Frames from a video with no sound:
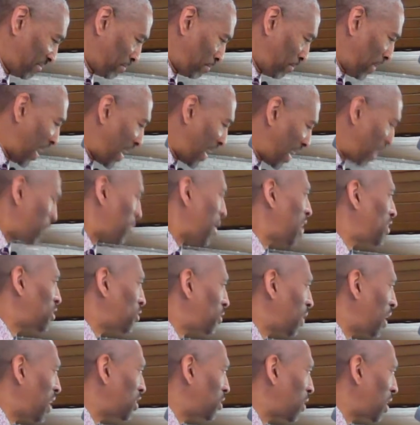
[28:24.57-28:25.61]
Blot out my
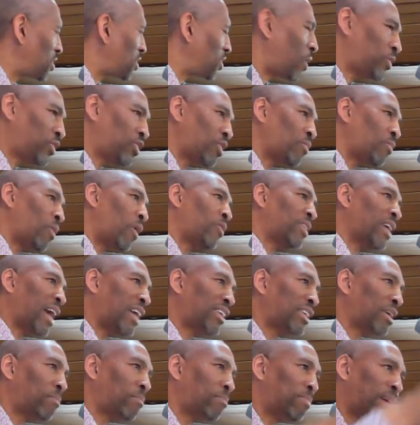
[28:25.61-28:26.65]
transgression. Don't you want
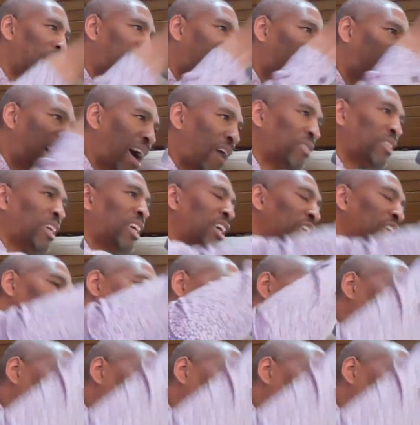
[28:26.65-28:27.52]
God to blot out your